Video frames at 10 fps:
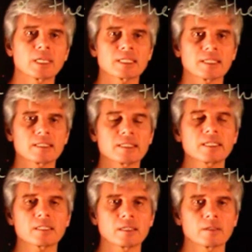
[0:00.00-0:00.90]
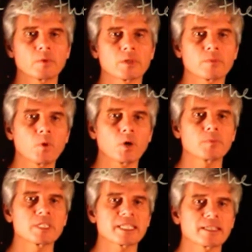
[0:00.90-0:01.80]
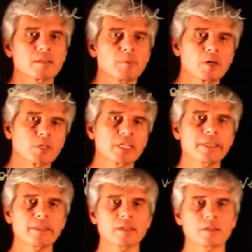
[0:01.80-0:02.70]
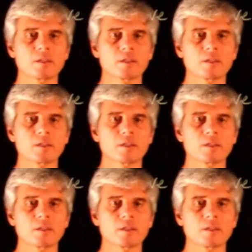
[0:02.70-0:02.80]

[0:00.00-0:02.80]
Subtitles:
is consistent with what we said about linear